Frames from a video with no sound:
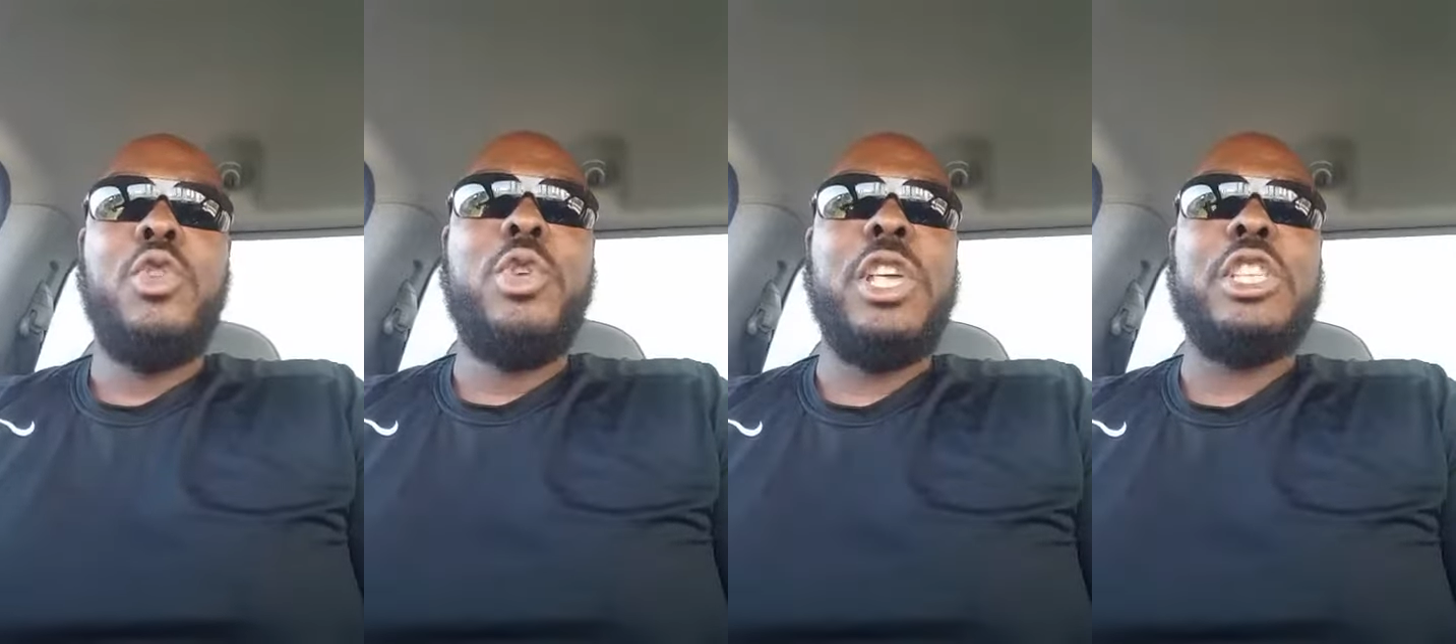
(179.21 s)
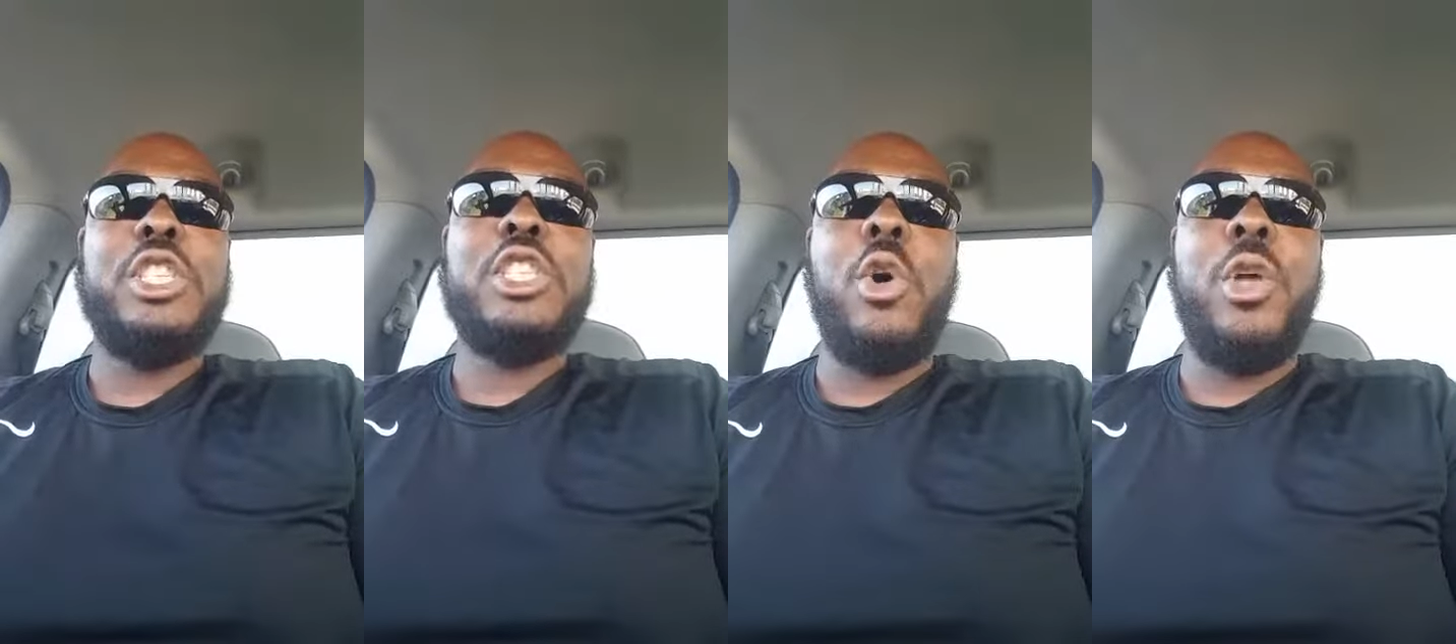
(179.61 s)
you get
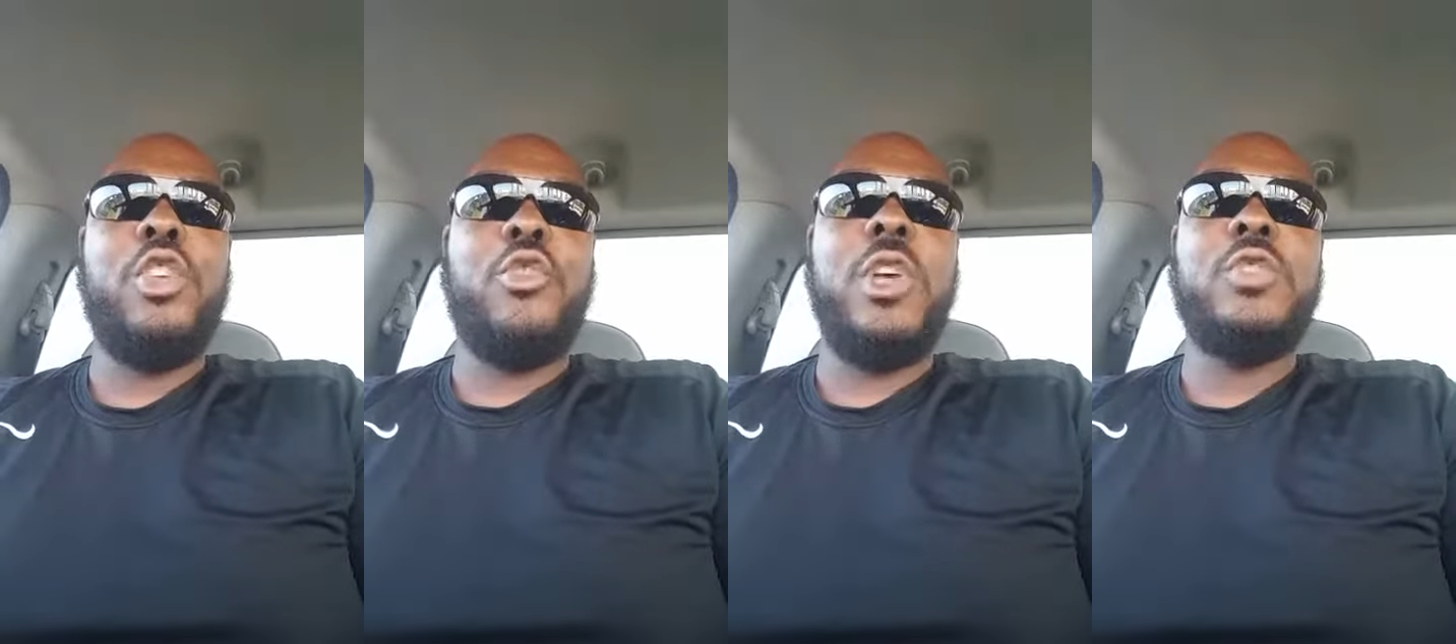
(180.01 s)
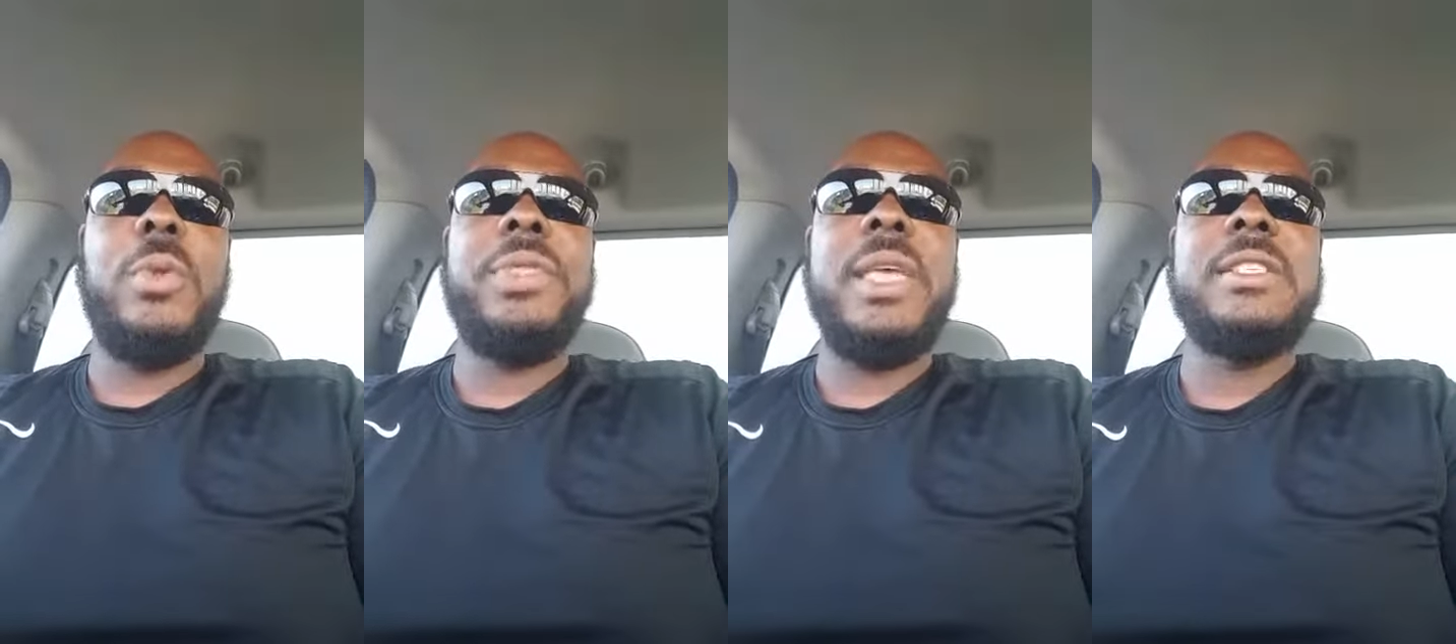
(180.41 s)
so entrenched
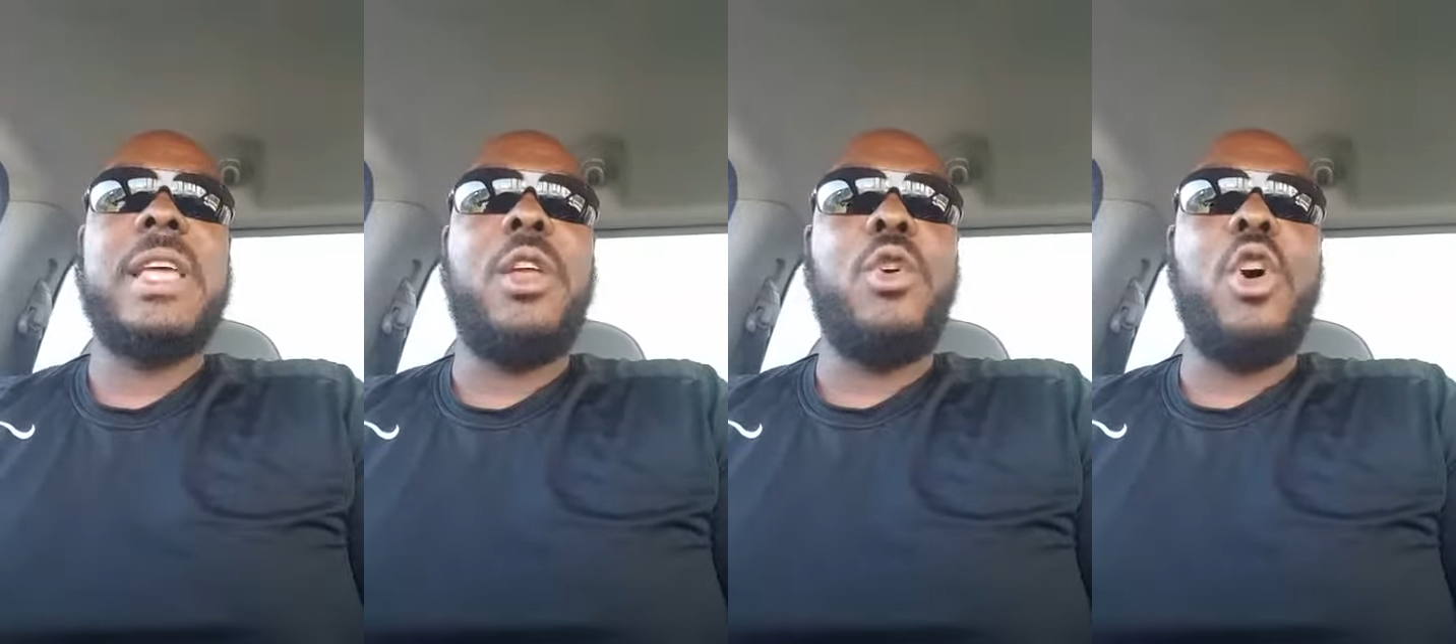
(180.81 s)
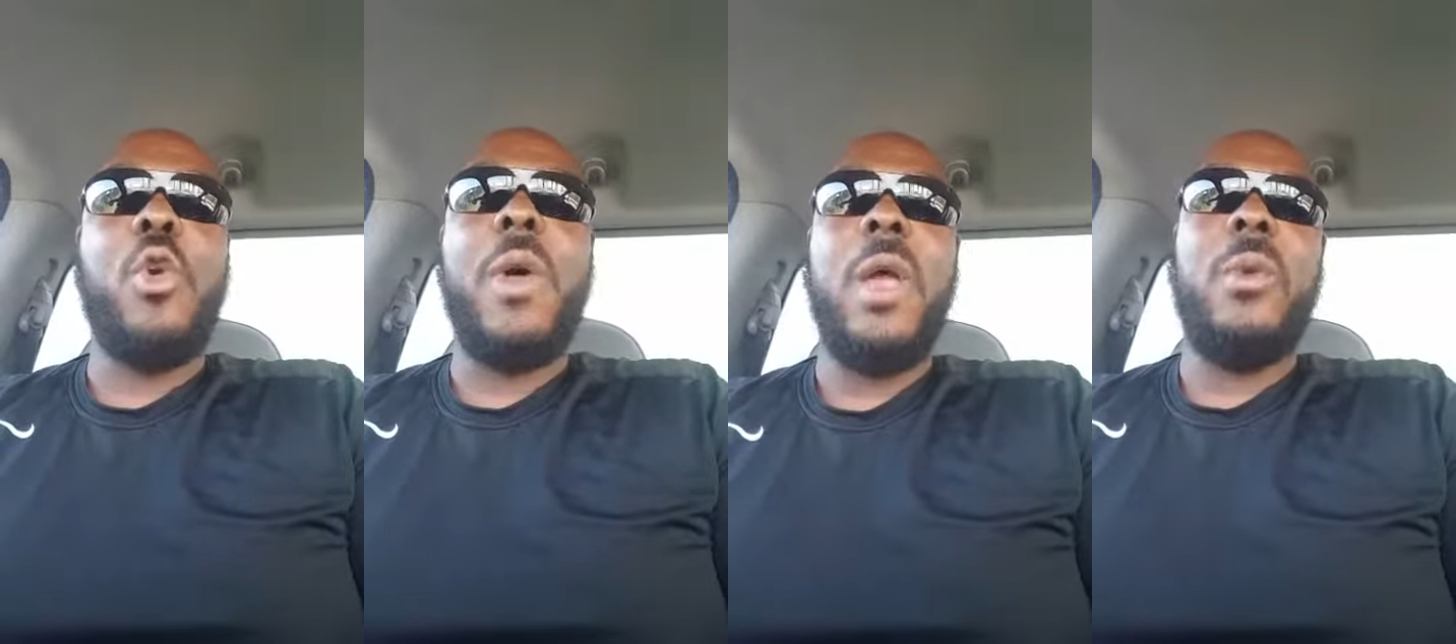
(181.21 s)
with things that don't
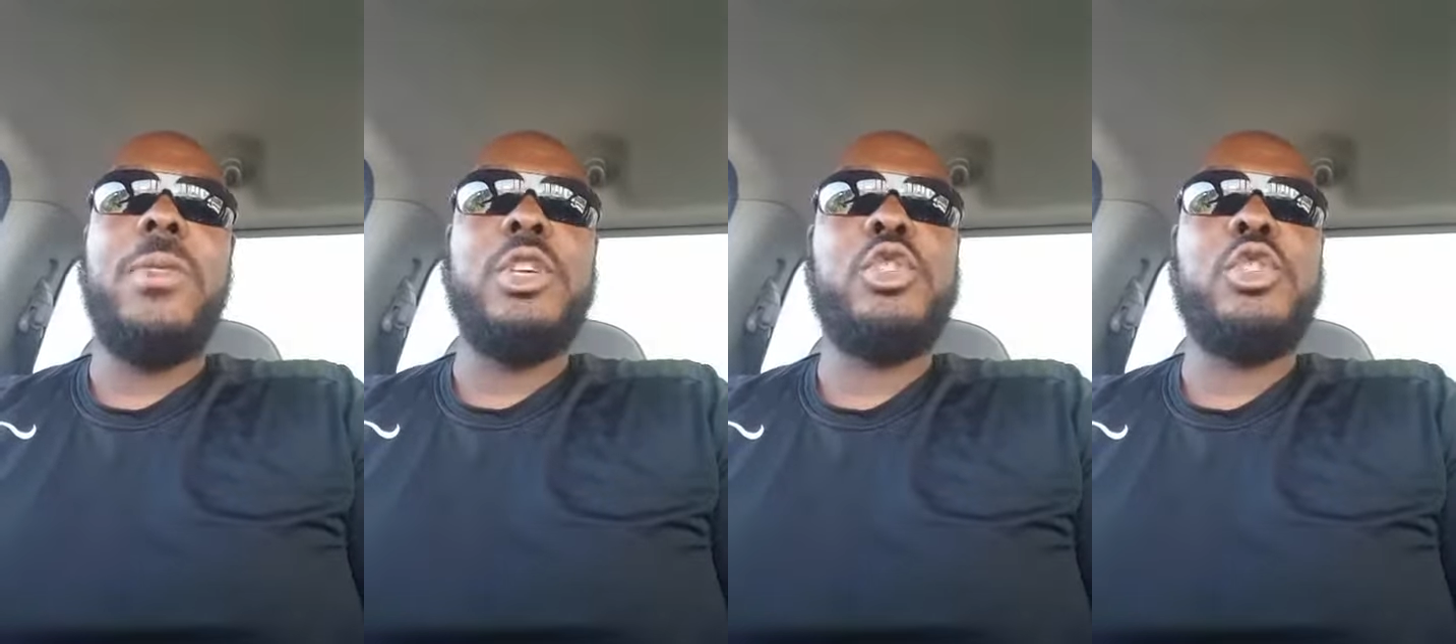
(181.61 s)
go right, whether